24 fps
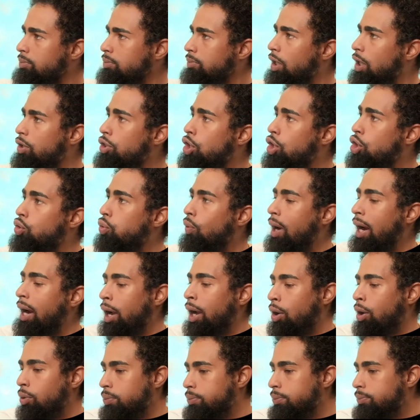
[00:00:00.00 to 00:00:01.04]
the crown,
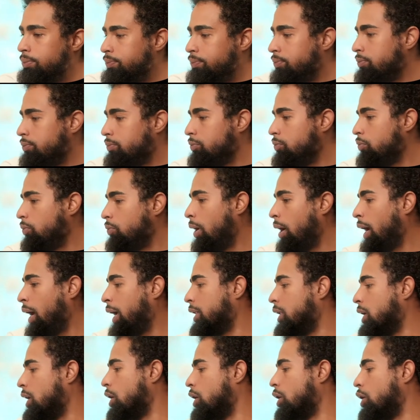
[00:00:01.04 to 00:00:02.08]
right?
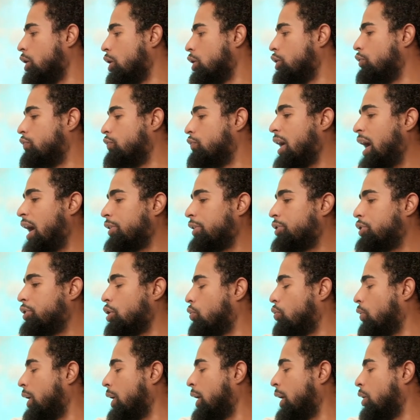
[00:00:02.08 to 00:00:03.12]
You've got the
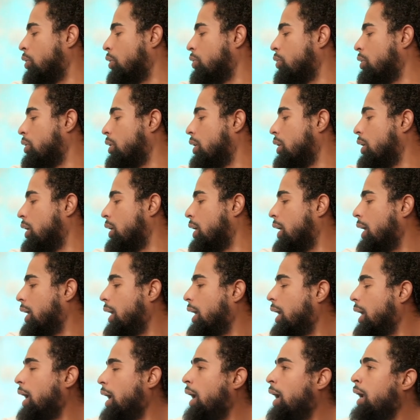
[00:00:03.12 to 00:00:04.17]
crown,
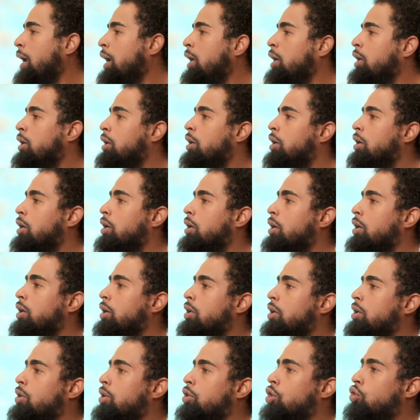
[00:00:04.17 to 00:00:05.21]
and
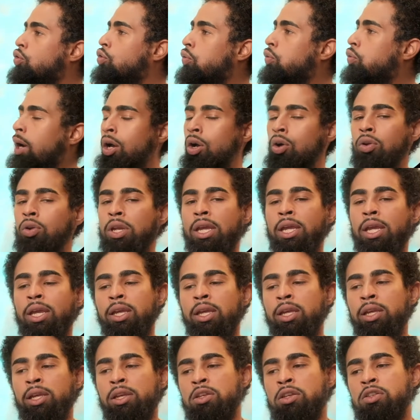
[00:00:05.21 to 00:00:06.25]
the crown
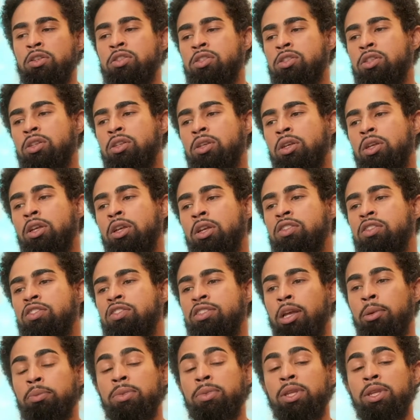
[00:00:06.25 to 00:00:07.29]
is
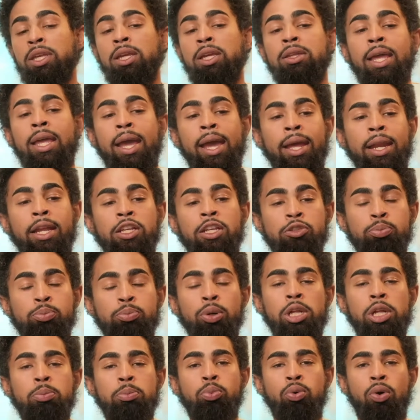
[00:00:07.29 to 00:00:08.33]
something that is
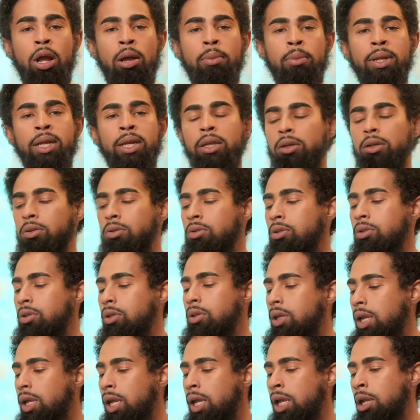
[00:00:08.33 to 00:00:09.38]
pretty prominent
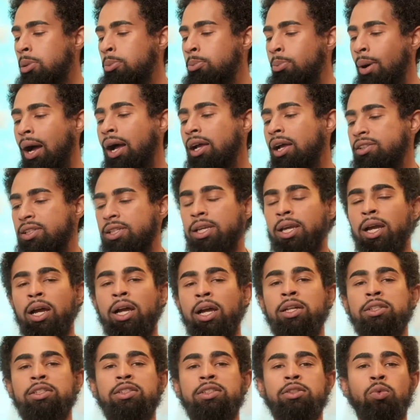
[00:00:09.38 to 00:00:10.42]
in
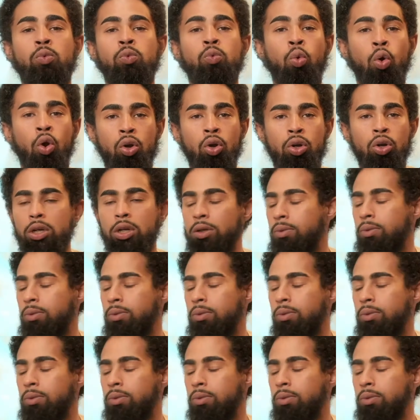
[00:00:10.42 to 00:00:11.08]
Basquiat's work.